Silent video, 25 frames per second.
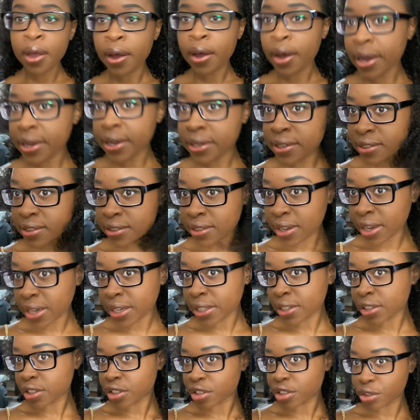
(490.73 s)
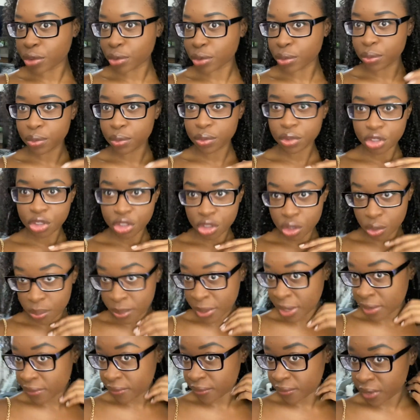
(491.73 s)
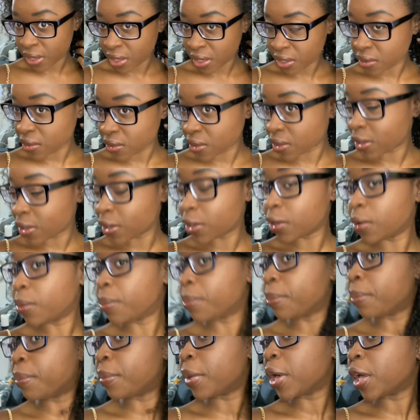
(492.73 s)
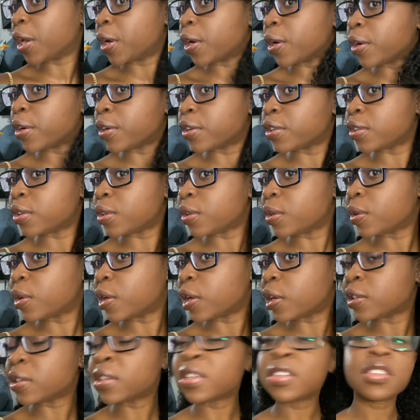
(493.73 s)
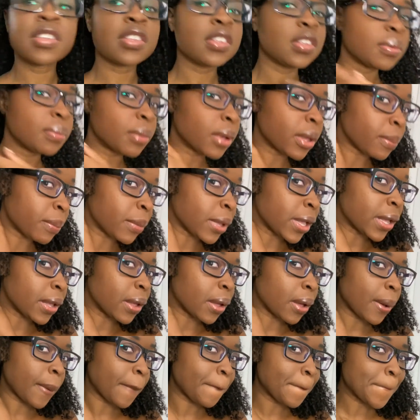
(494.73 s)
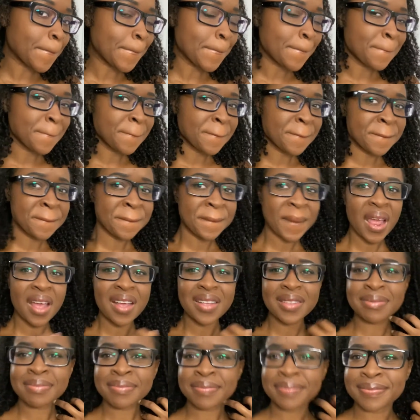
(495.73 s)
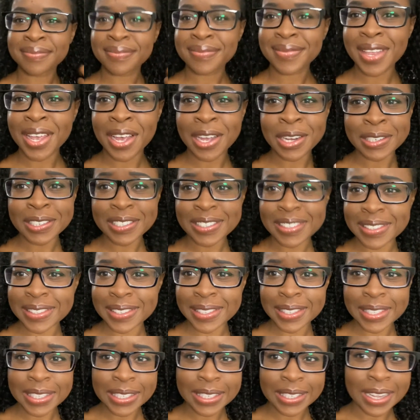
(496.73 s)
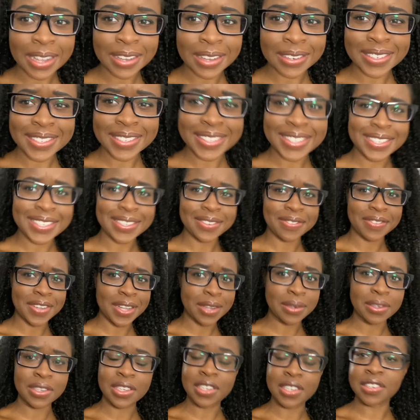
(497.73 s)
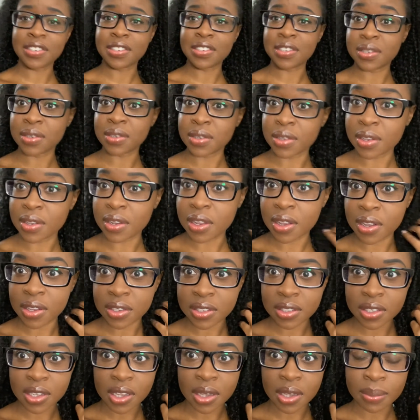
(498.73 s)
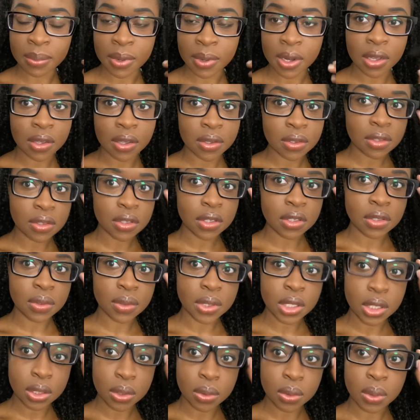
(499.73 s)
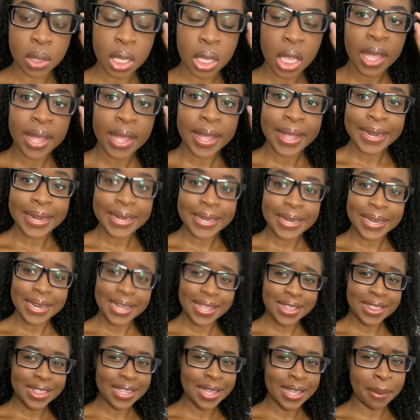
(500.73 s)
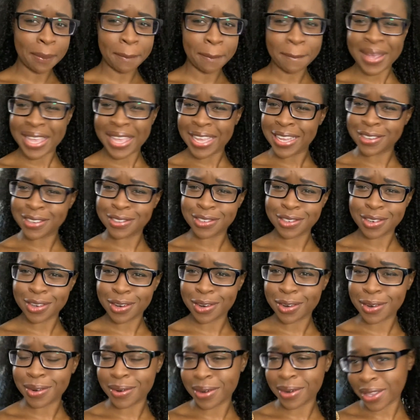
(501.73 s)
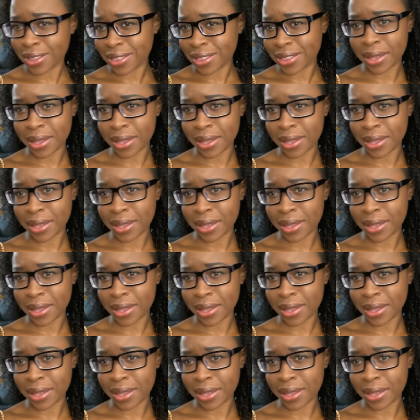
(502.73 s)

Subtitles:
I decided to show my face a little better so you guys can see my makeup. Honestly, I just did foundation, gloss, eyebrows, you know, nothing major.